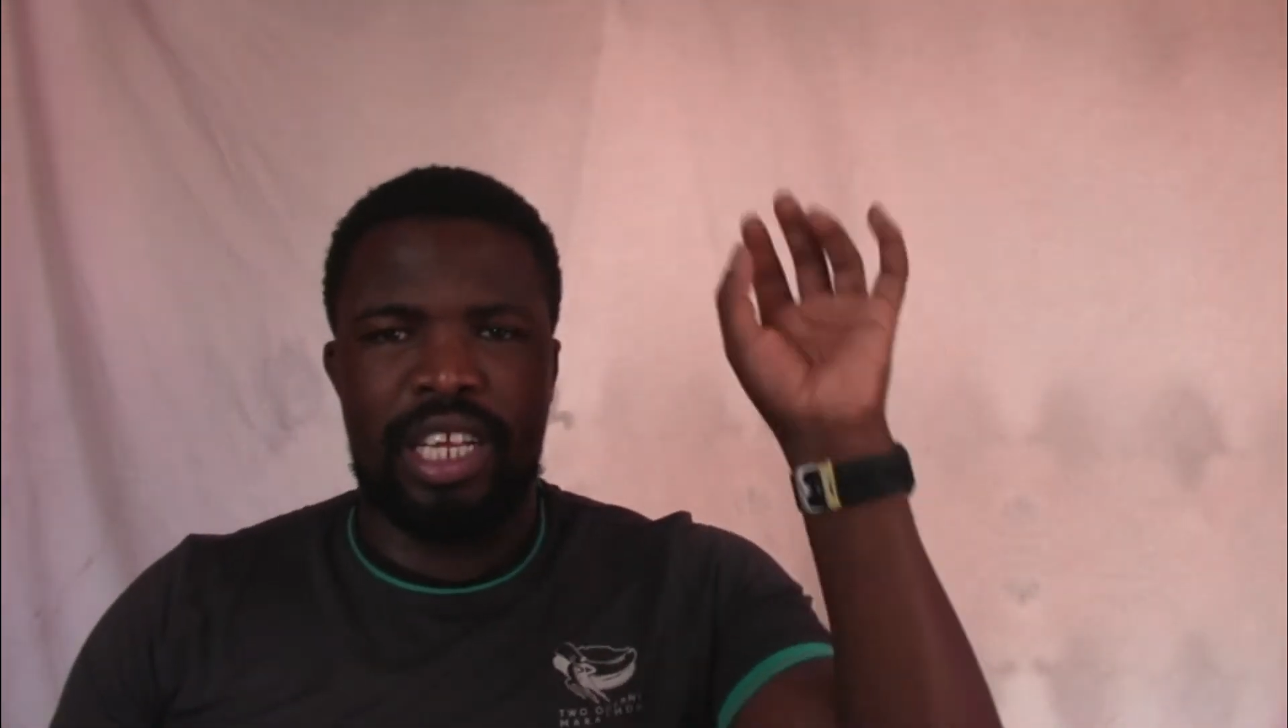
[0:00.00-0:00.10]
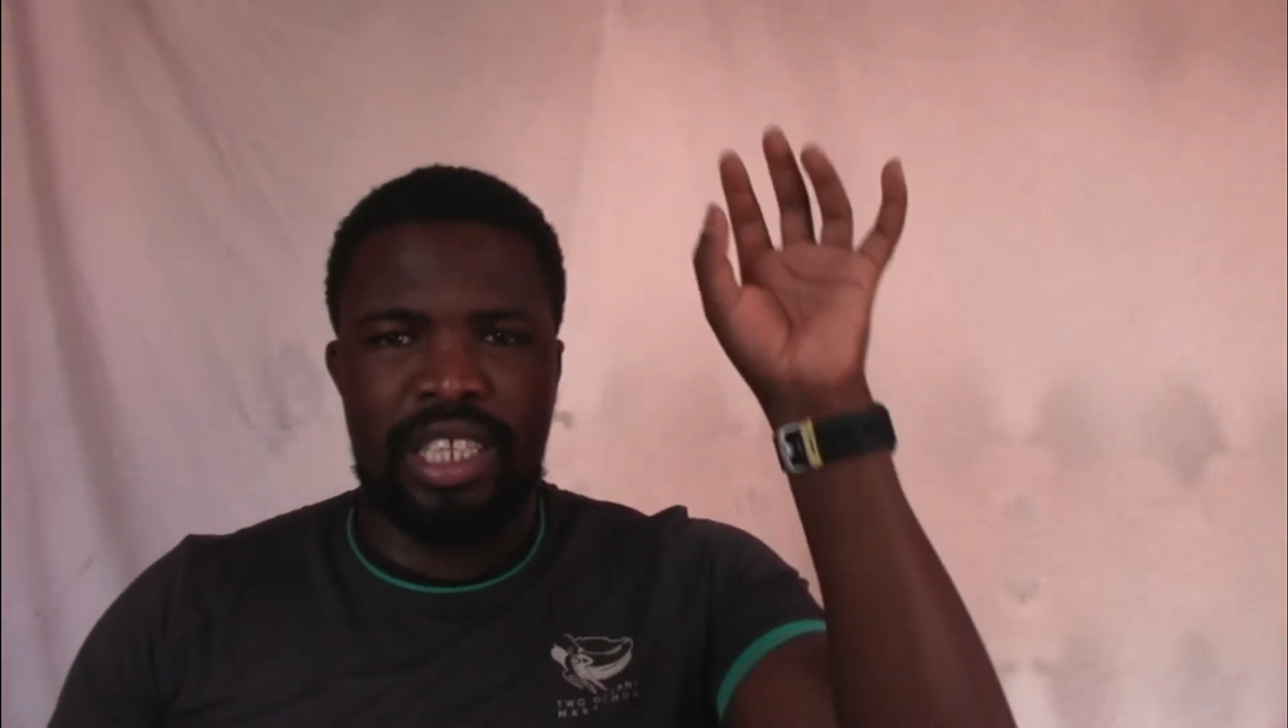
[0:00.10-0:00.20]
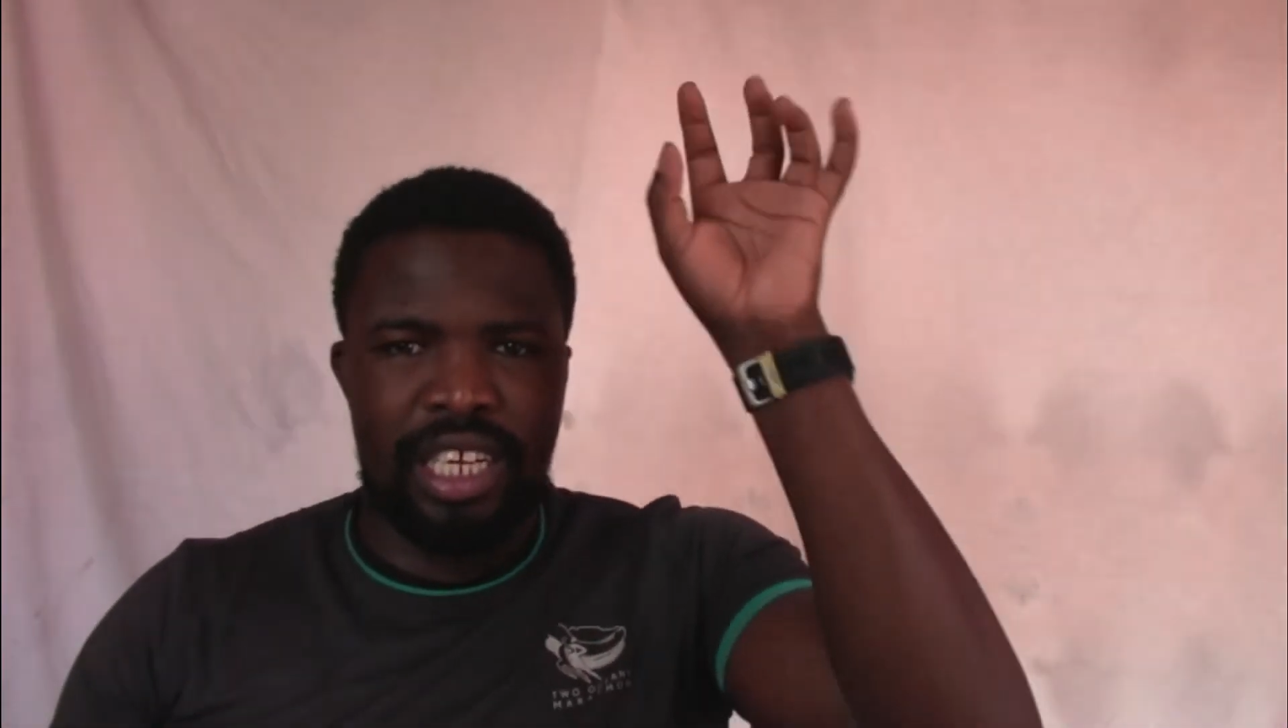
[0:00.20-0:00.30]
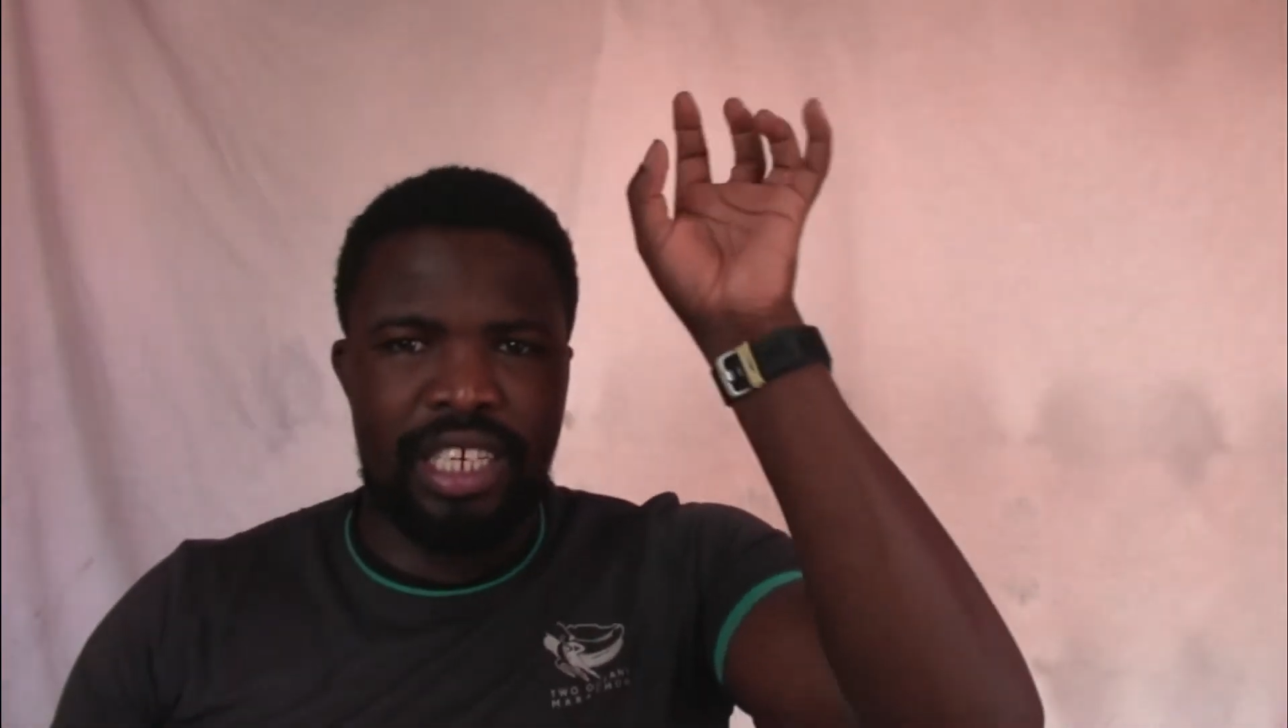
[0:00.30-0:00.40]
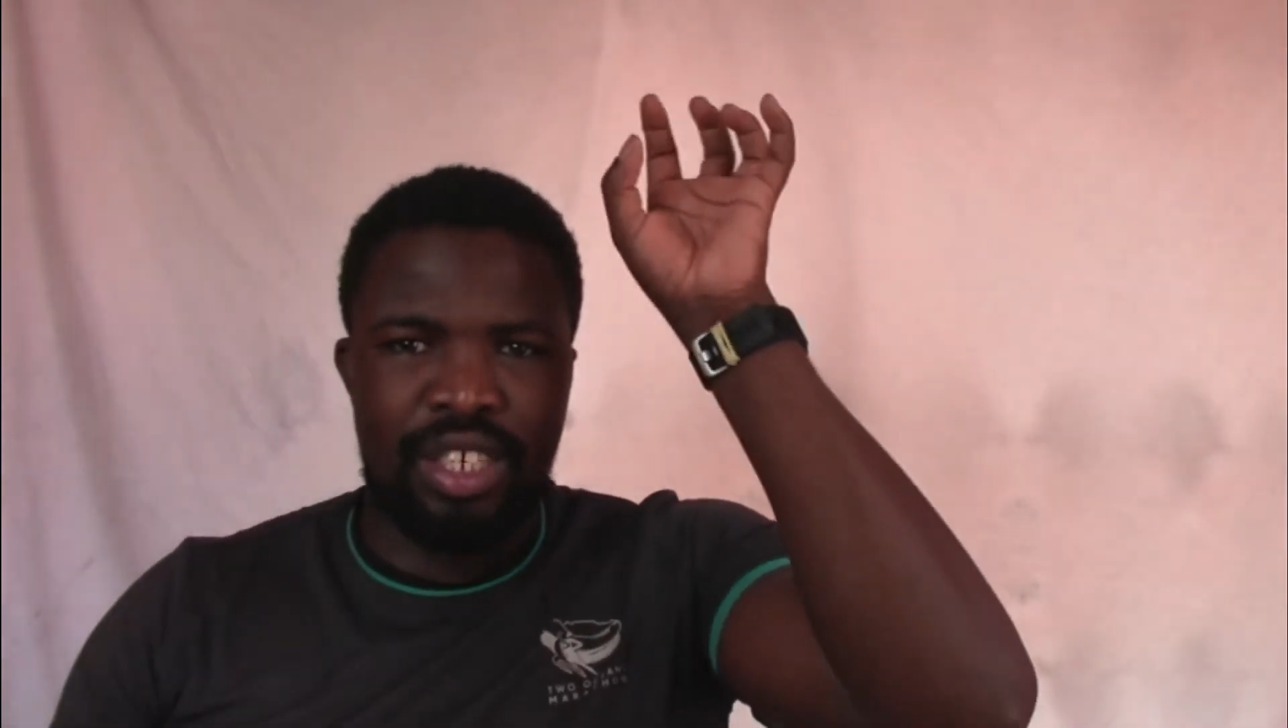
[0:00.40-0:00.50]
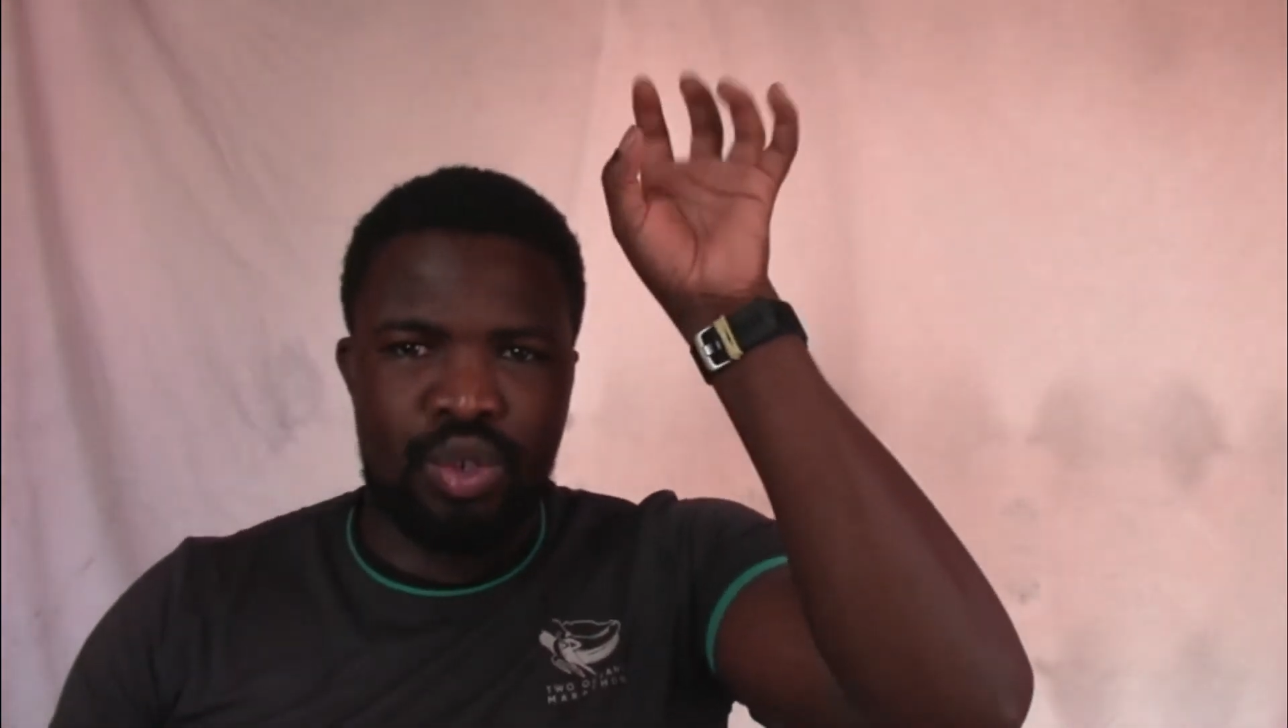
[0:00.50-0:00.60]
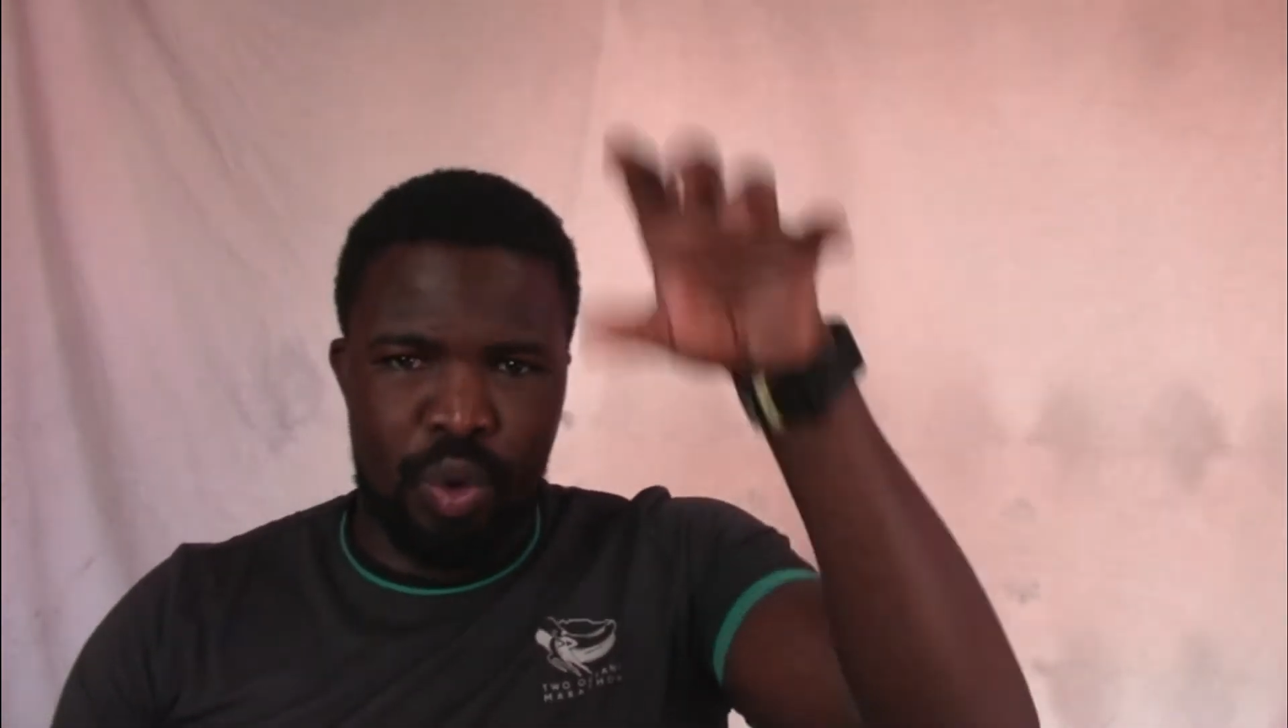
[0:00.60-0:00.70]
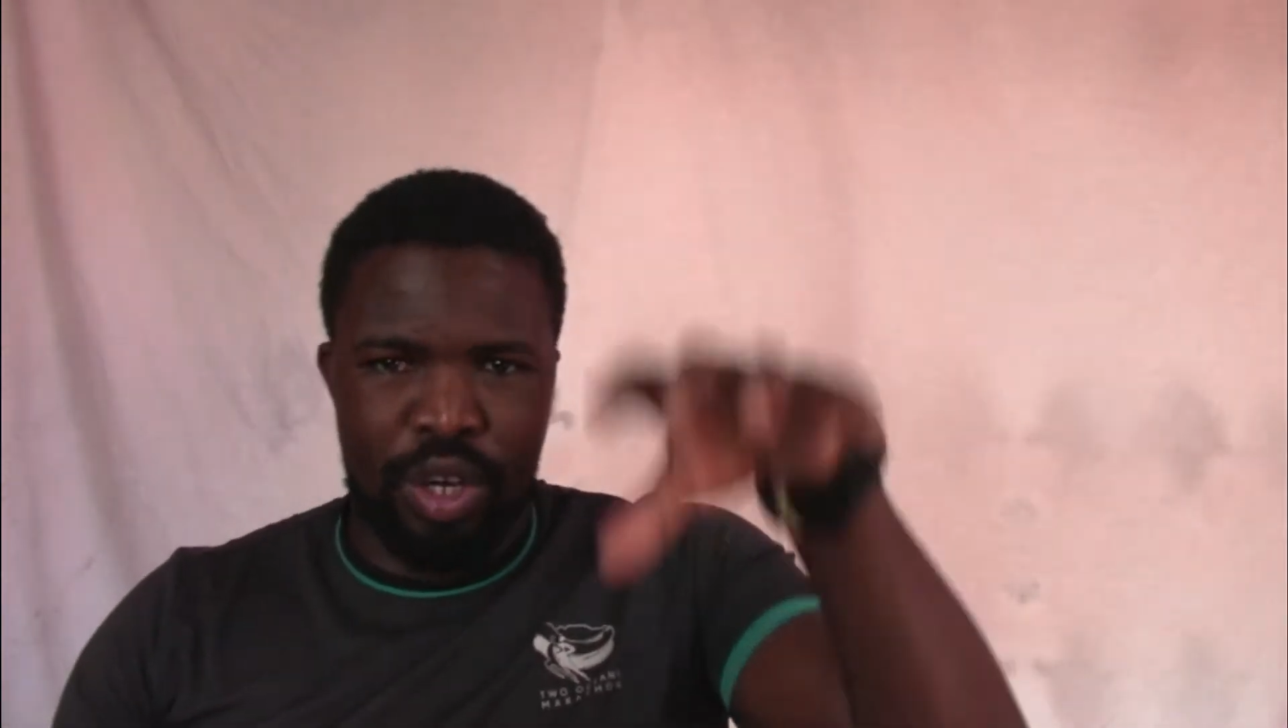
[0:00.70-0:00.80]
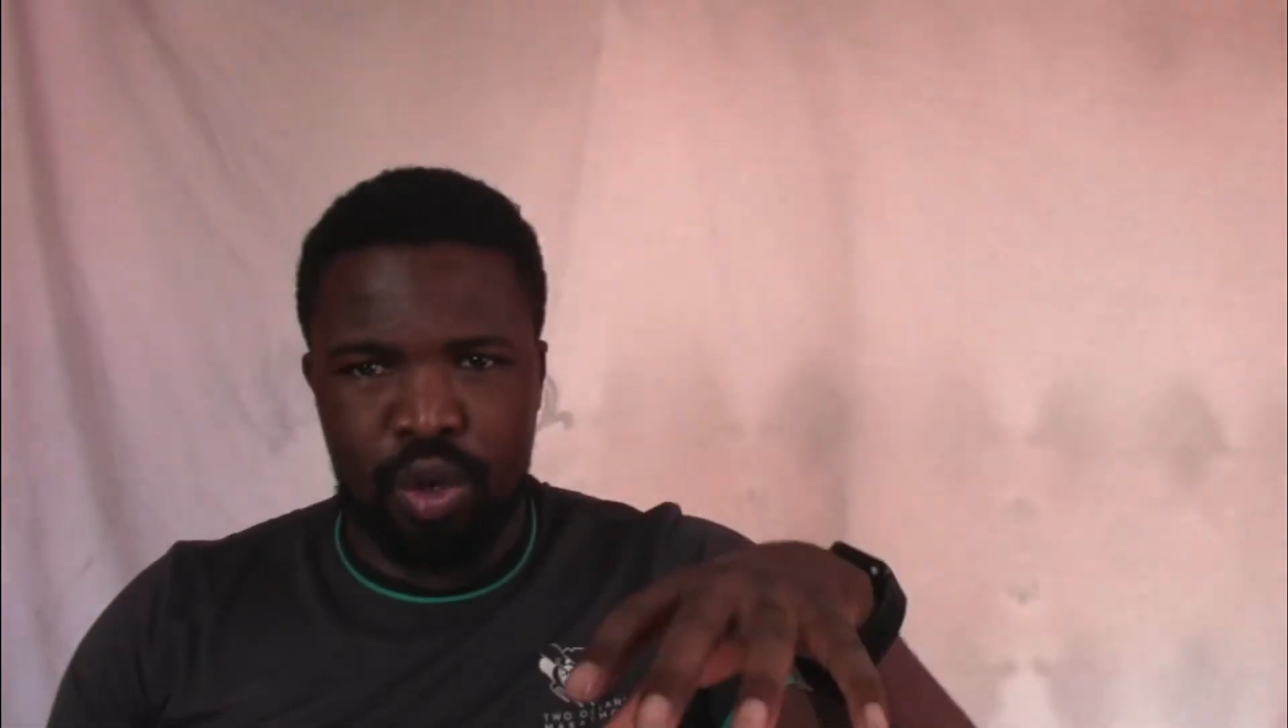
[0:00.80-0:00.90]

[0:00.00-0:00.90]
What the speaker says: and then it went